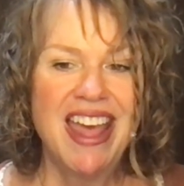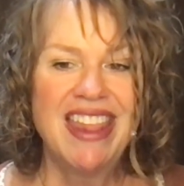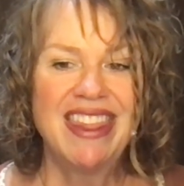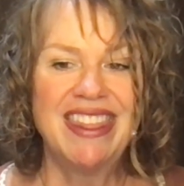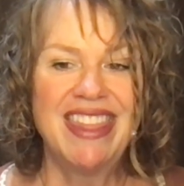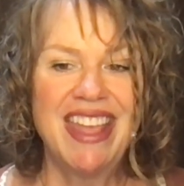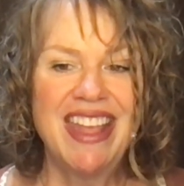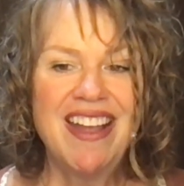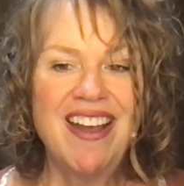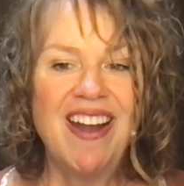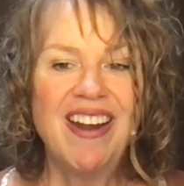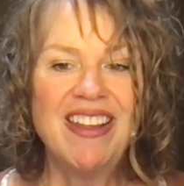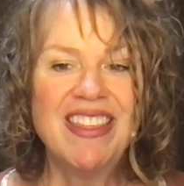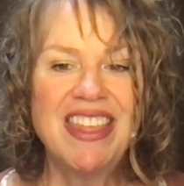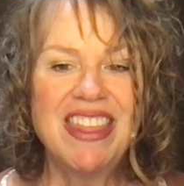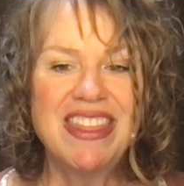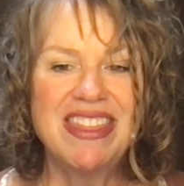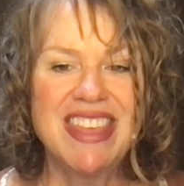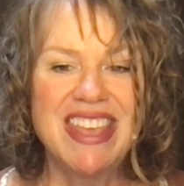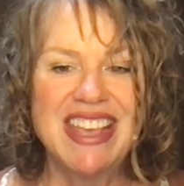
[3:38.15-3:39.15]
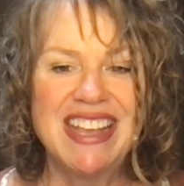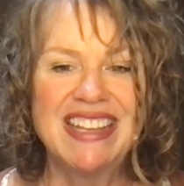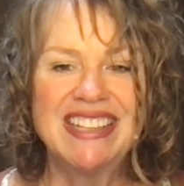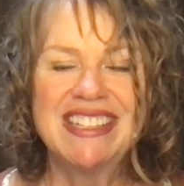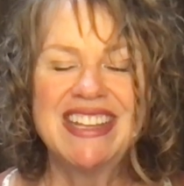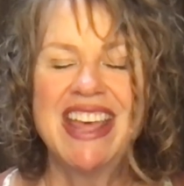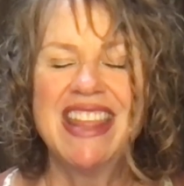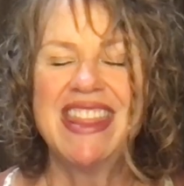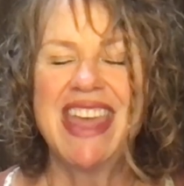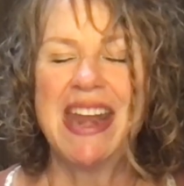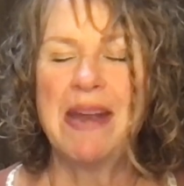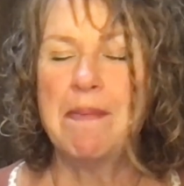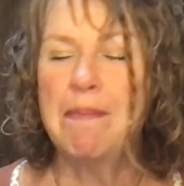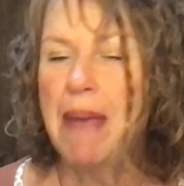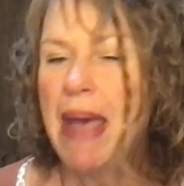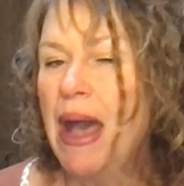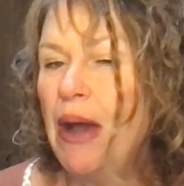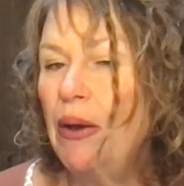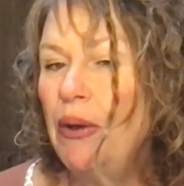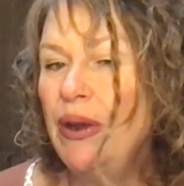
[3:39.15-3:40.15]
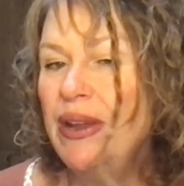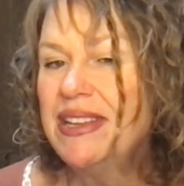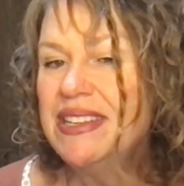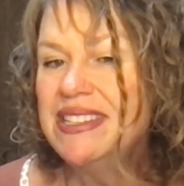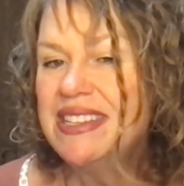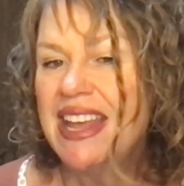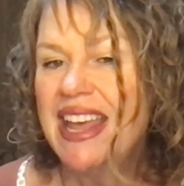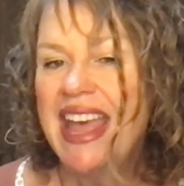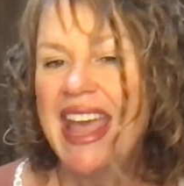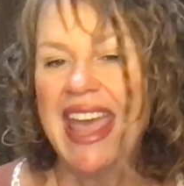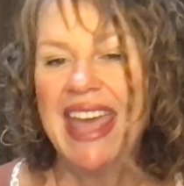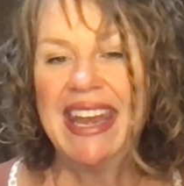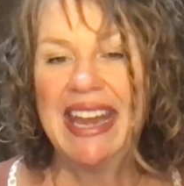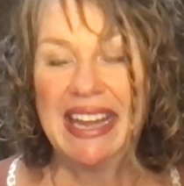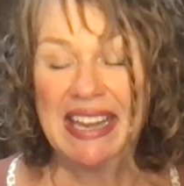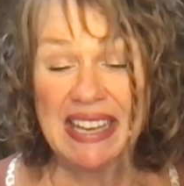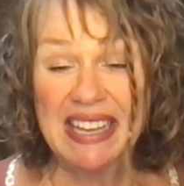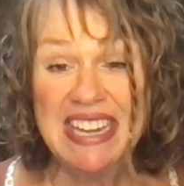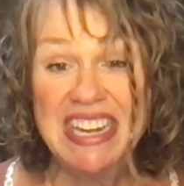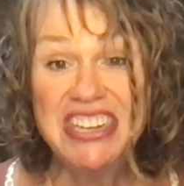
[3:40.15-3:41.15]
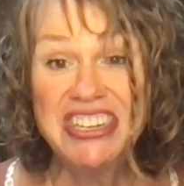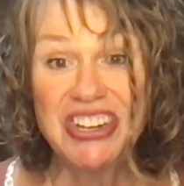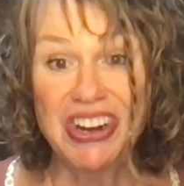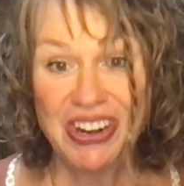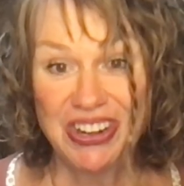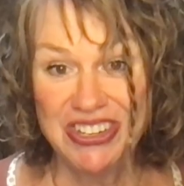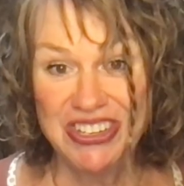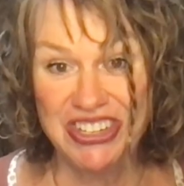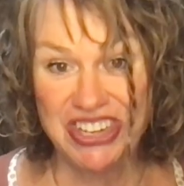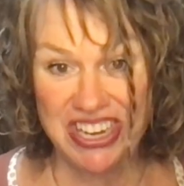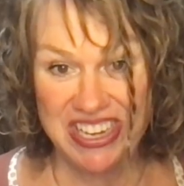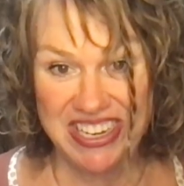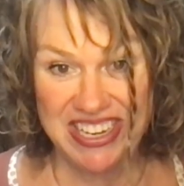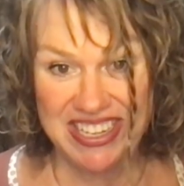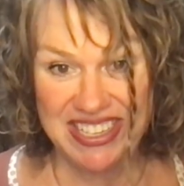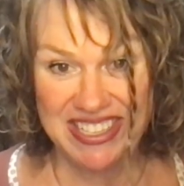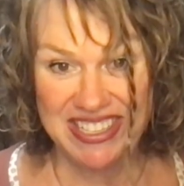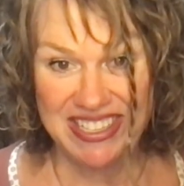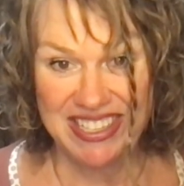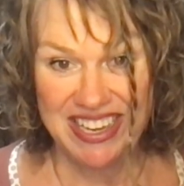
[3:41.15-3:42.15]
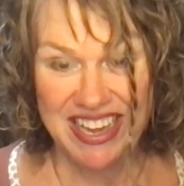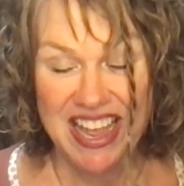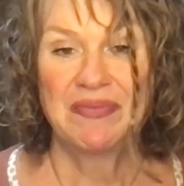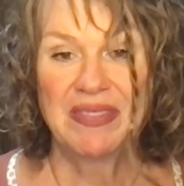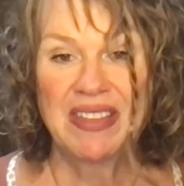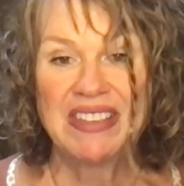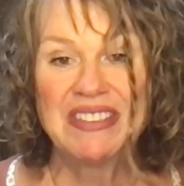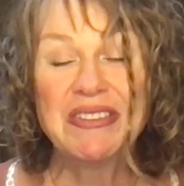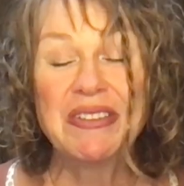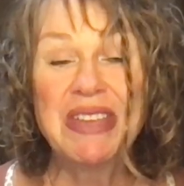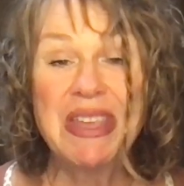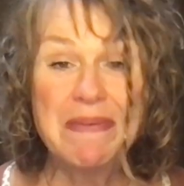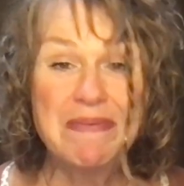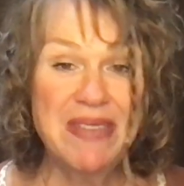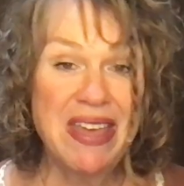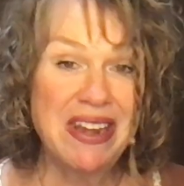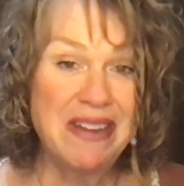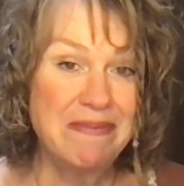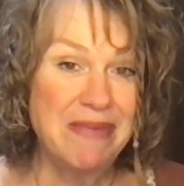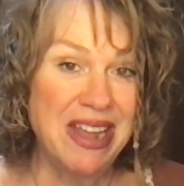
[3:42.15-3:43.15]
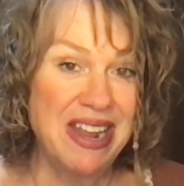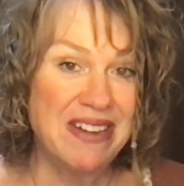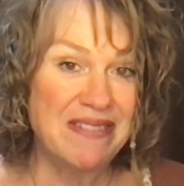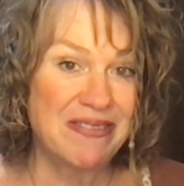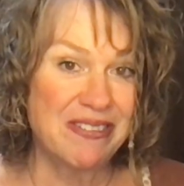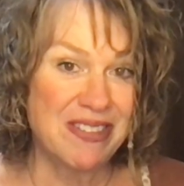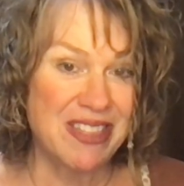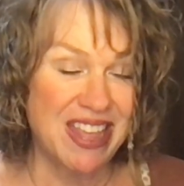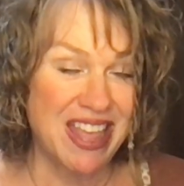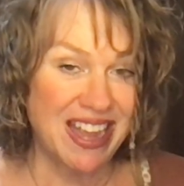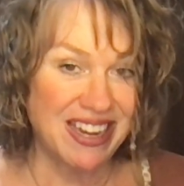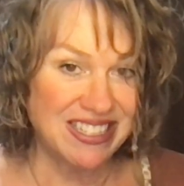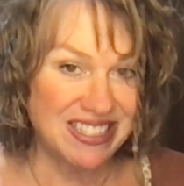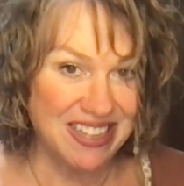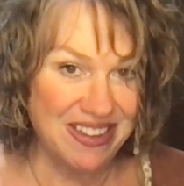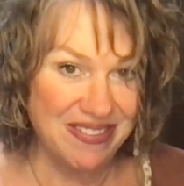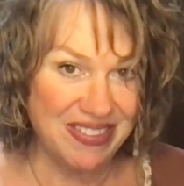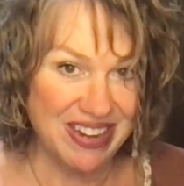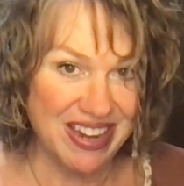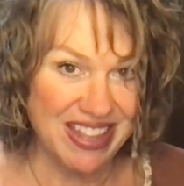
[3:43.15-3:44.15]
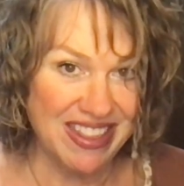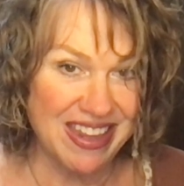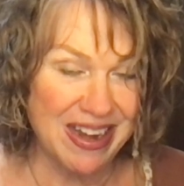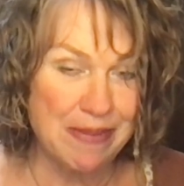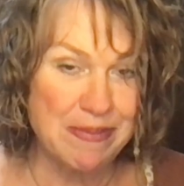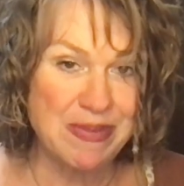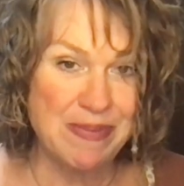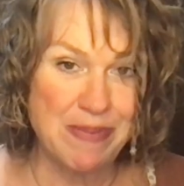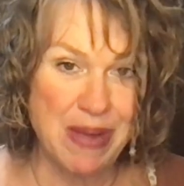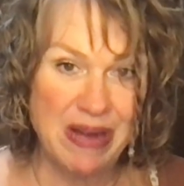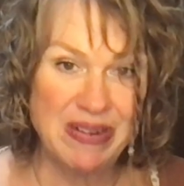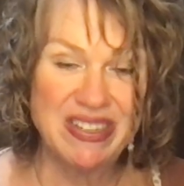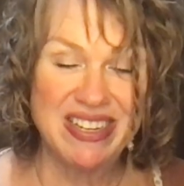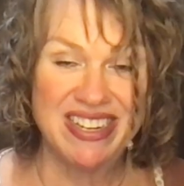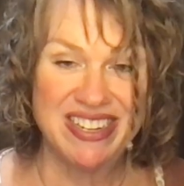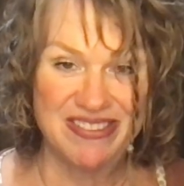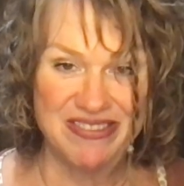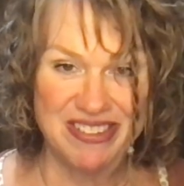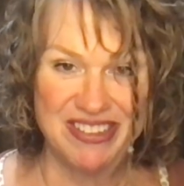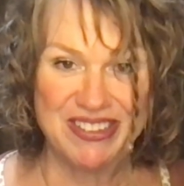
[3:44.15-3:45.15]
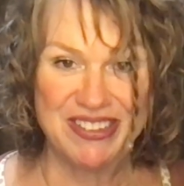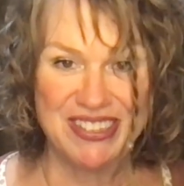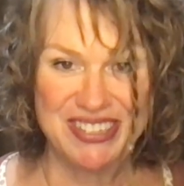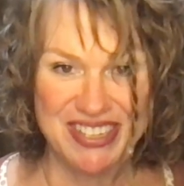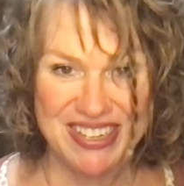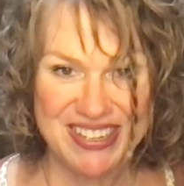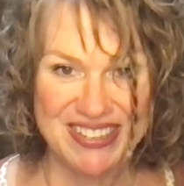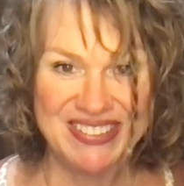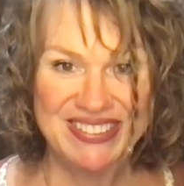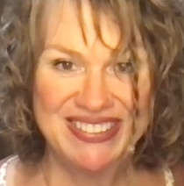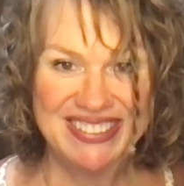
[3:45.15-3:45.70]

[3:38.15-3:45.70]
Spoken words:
They are the things that empower us and unleash our genius. So keep that in mind for the activity that I'm about to introduce to you.